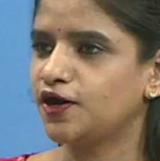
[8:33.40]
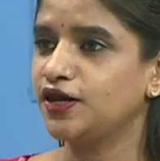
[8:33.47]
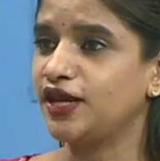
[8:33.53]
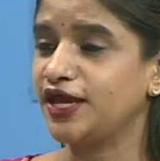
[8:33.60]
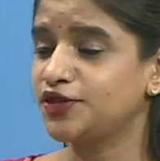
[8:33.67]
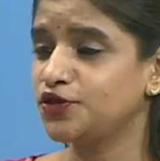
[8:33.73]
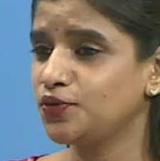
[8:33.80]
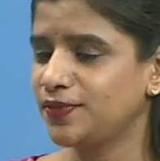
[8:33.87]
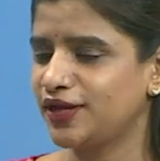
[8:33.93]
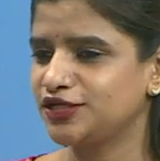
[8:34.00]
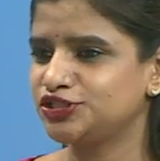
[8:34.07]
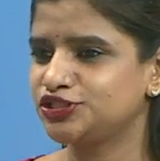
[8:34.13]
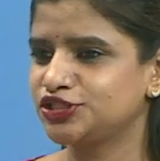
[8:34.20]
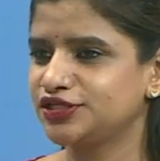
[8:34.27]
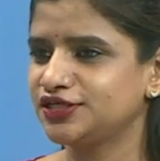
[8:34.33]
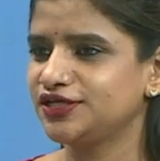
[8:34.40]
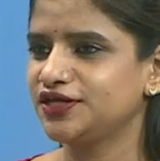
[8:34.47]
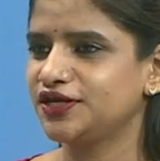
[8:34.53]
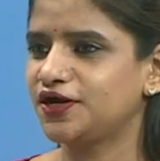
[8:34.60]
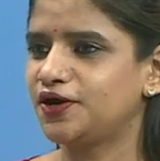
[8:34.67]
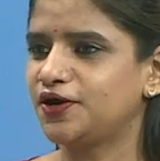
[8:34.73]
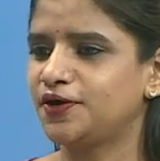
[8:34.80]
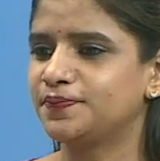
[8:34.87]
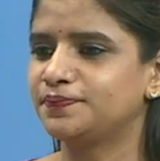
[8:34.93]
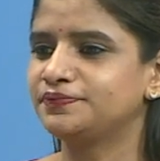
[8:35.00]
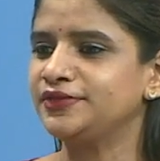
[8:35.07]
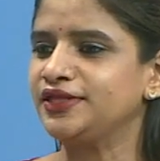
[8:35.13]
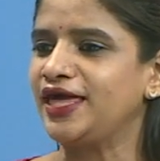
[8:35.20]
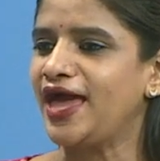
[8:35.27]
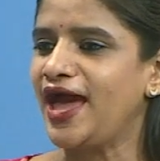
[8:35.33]
Like you mentioned,
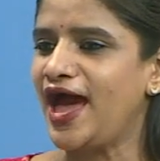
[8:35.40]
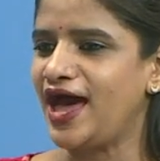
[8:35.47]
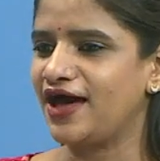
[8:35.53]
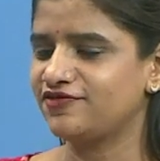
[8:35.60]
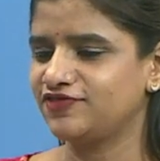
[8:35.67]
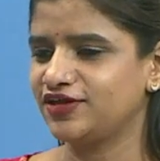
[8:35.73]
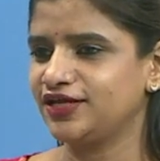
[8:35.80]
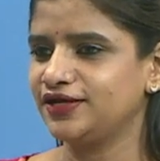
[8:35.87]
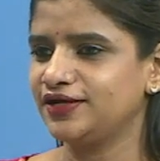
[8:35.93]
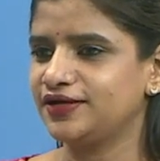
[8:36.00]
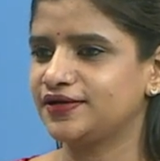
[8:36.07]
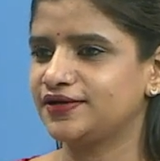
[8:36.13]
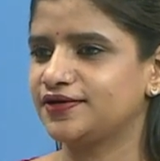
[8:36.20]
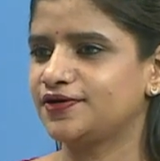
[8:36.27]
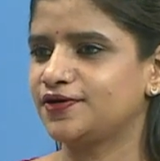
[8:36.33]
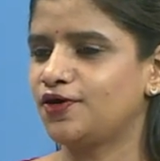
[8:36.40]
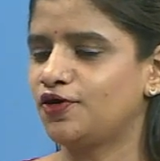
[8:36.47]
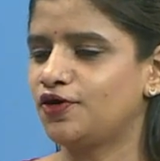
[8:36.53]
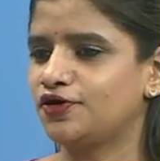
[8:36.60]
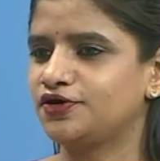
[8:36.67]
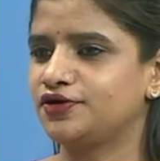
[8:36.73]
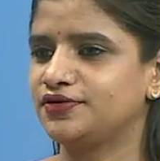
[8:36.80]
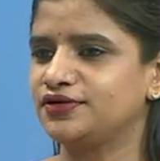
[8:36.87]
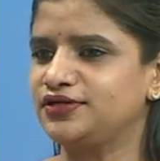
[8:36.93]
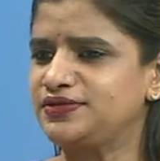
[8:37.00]
having or